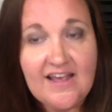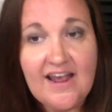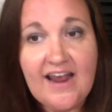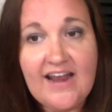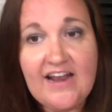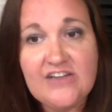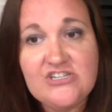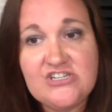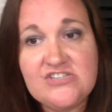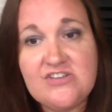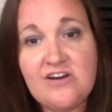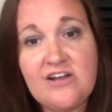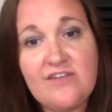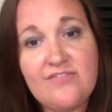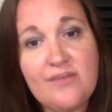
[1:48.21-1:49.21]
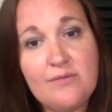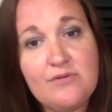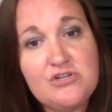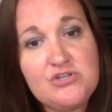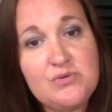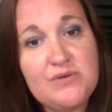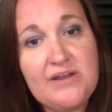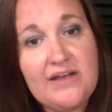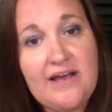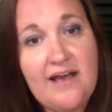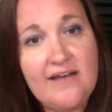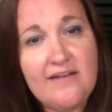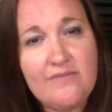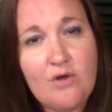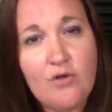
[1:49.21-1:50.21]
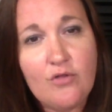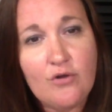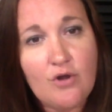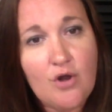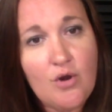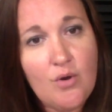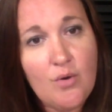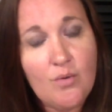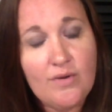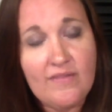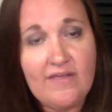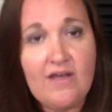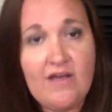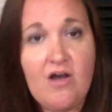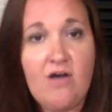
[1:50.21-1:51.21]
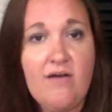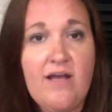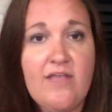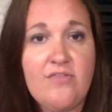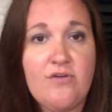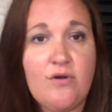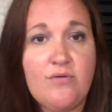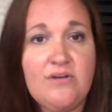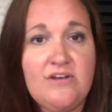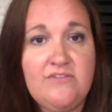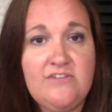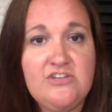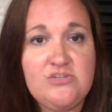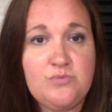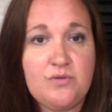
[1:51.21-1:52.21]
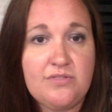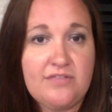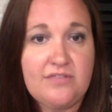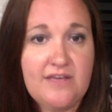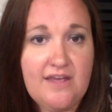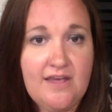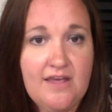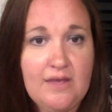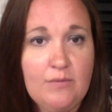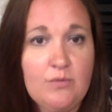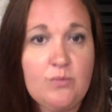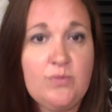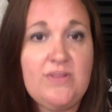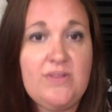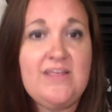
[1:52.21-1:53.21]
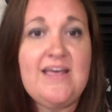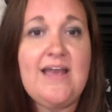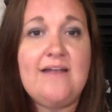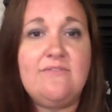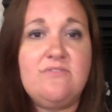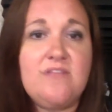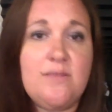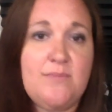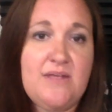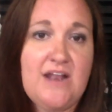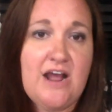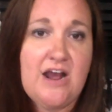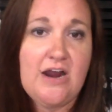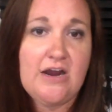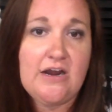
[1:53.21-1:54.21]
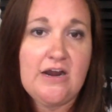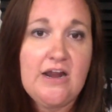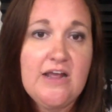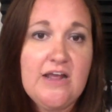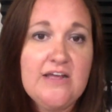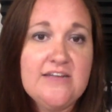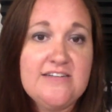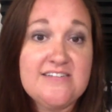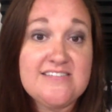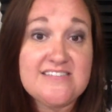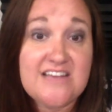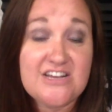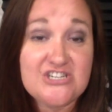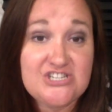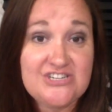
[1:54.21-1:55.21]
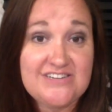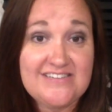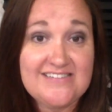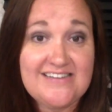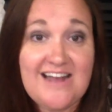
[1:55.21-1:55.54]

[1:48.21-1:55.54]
And I just thought if they were doing it kind of on their own and they all had their own individual thing, it would really kind of limit our discussions.